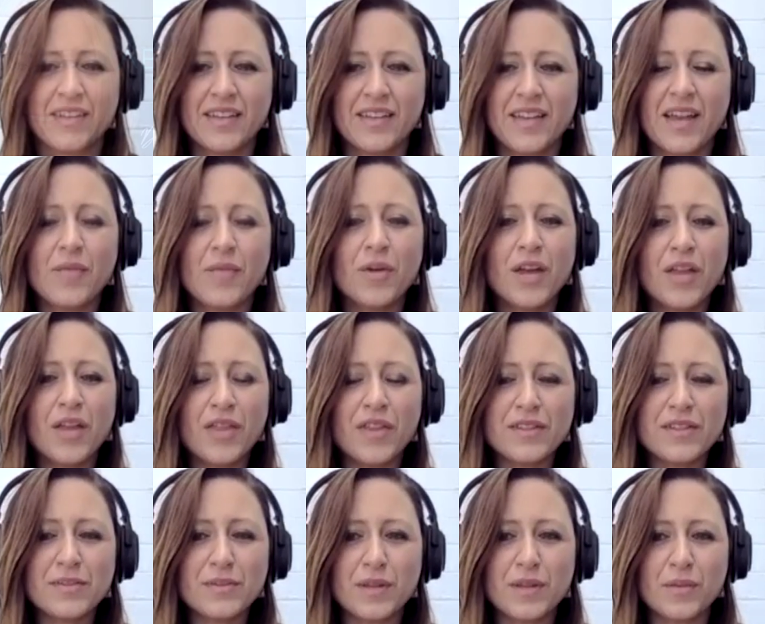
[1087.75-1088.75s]
Yeah, and what I
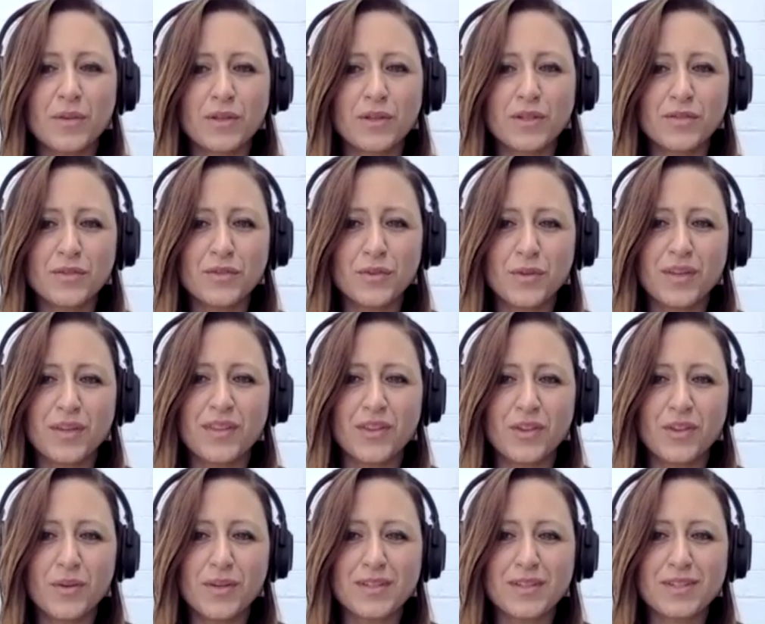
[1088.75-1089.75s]
think is really wonderful with
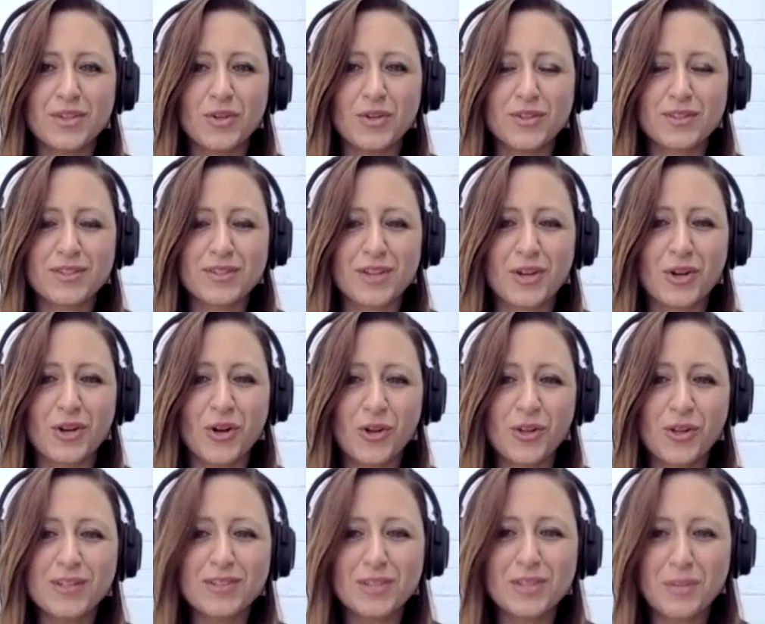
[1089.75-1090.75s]
you is your
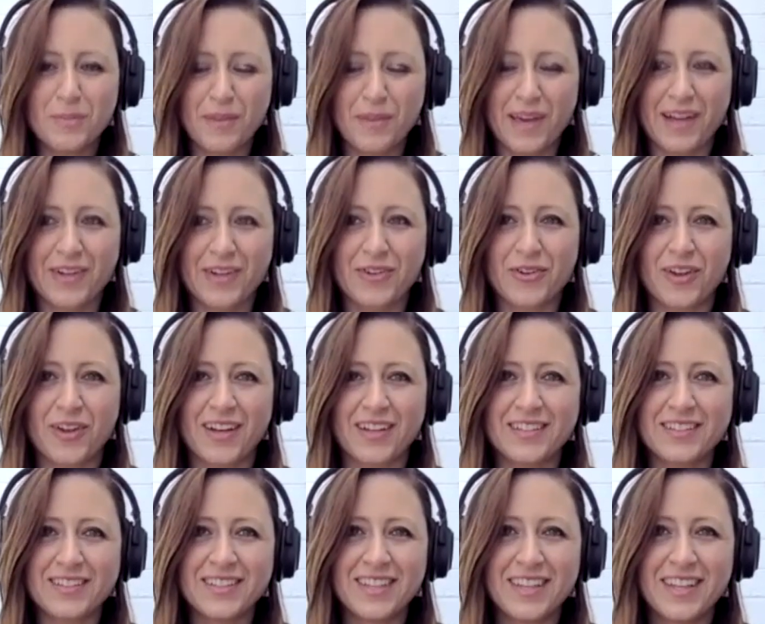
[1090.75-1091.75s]
psychology
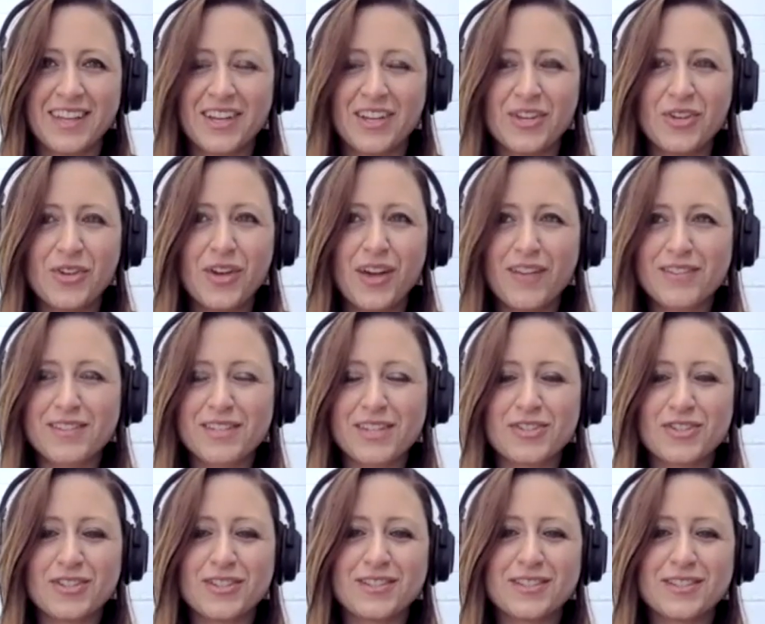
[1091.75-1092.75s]
background. You have
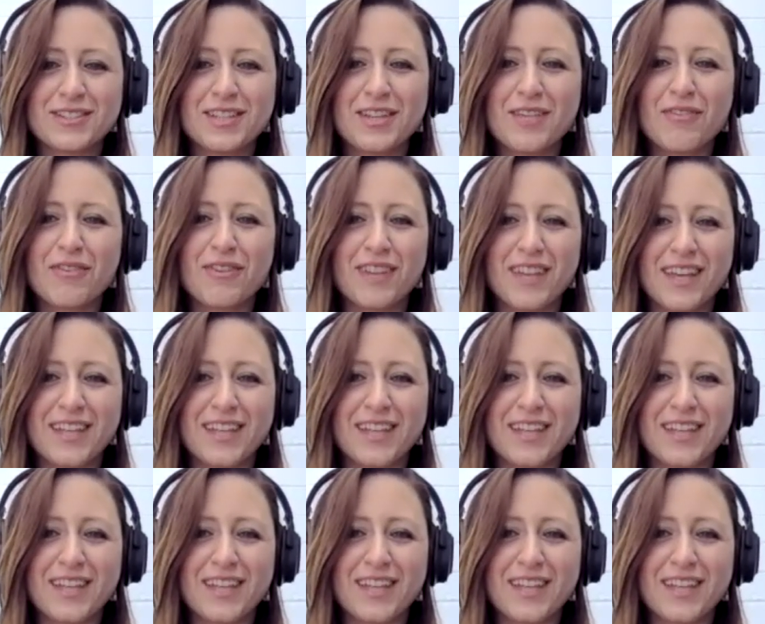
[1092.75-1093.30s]
such a different